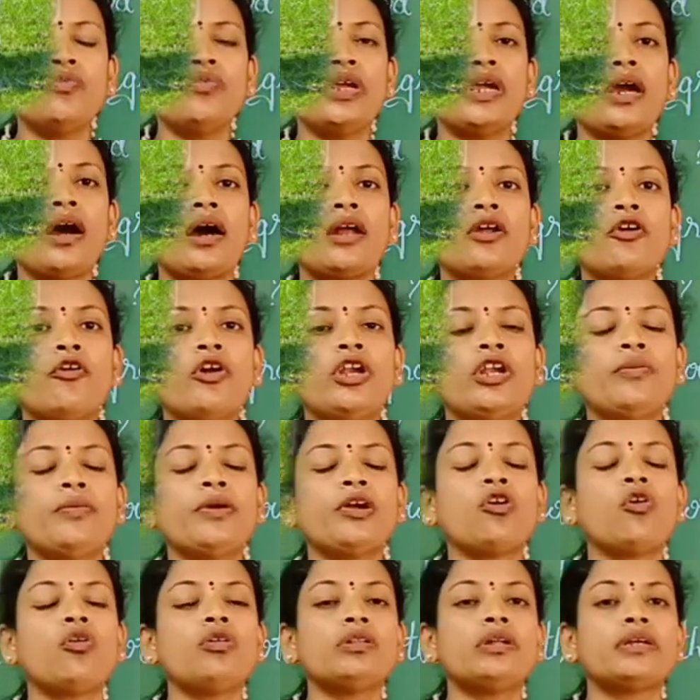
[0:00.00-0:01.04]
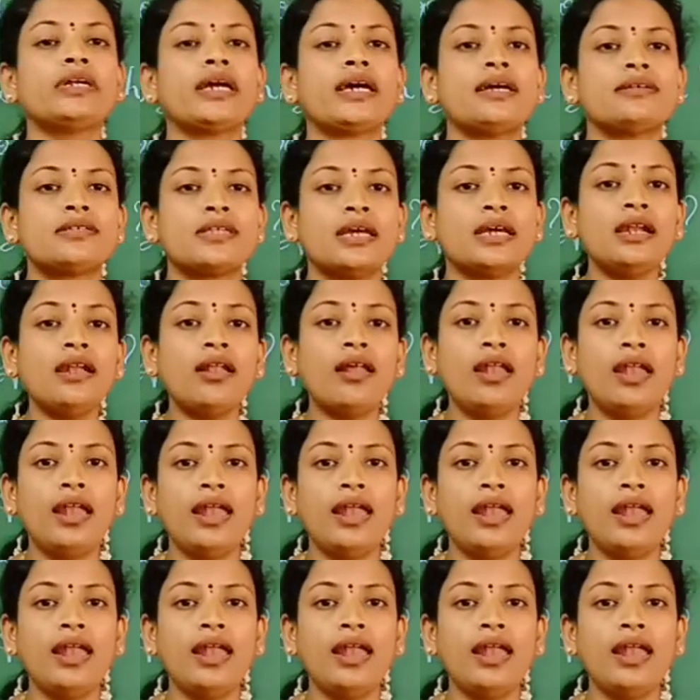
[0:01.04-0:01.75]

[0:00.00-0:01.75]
we are going to be called it as a